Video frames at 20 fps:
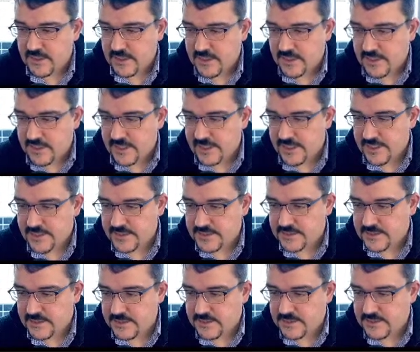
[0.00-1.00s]
x
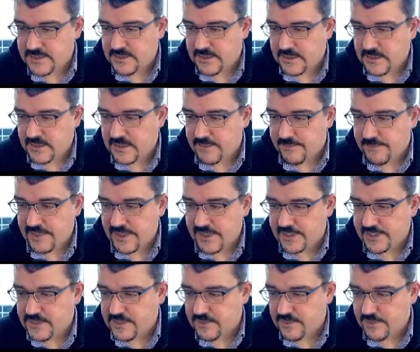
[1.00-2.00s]
is the
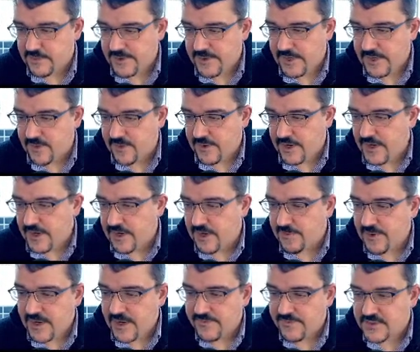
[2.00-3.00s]
best without any
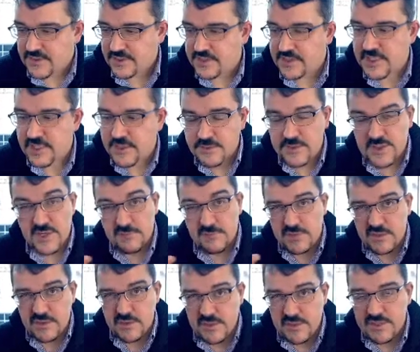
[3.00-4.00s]
way of distinguishing
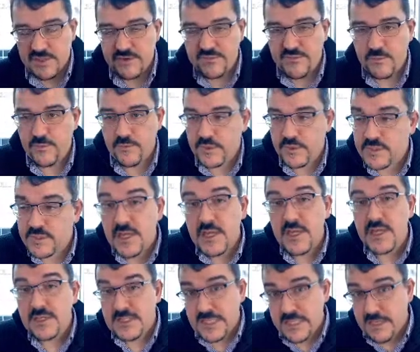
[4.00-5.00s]
between the different words.
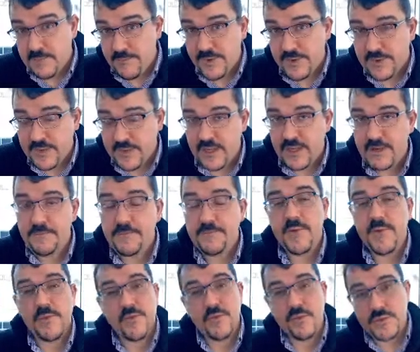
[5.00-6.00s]
Typically,
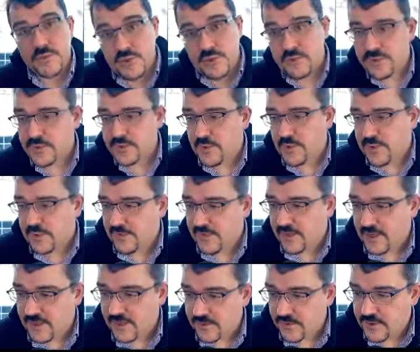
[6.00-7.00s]
people will choose one or
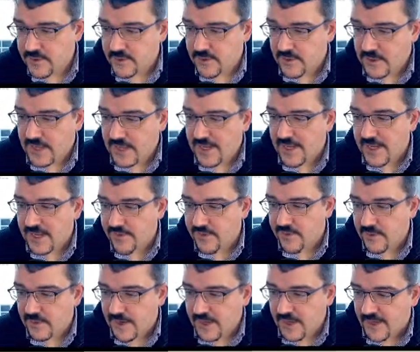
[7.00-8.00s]
the other. You'll
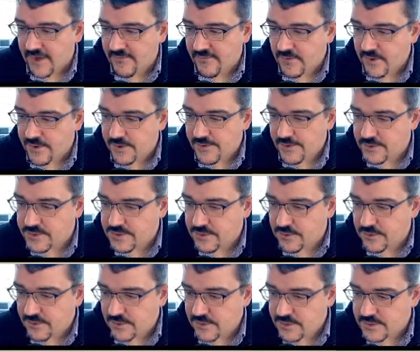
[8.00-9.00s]
either have
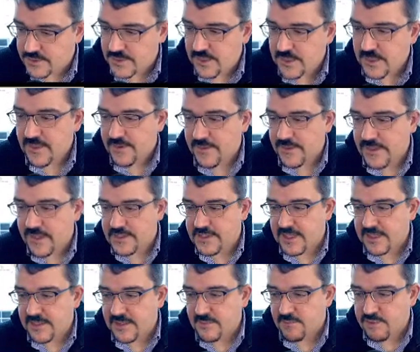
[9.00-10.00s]
underscores that
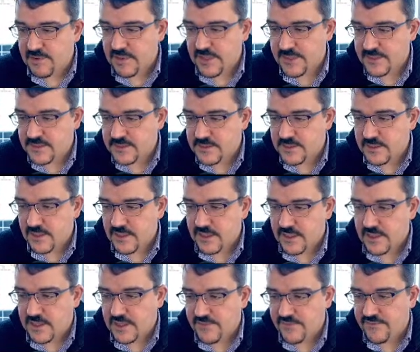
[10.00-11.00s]
take the place
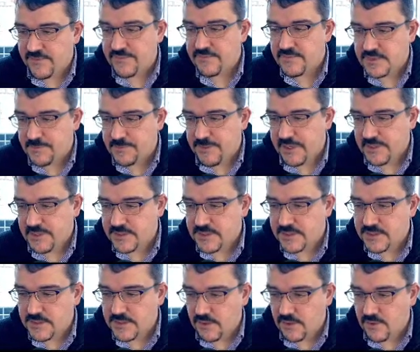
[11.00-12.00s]
of
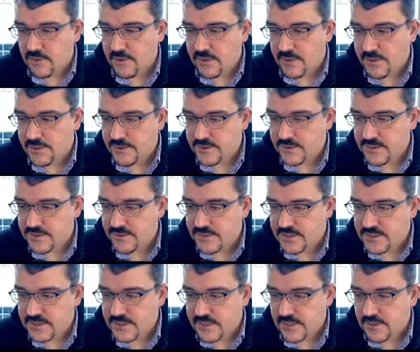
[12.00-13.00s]
spaces, or you'll do
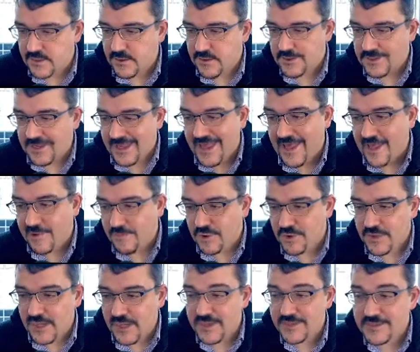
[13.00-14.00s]
this thing called Camel
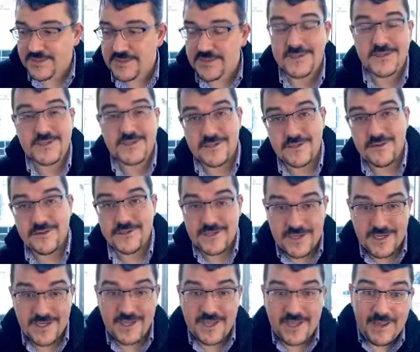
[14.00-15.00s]
Case, because it looks
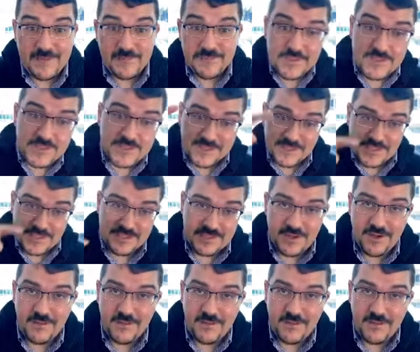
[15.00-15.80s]
like a camel, because it's got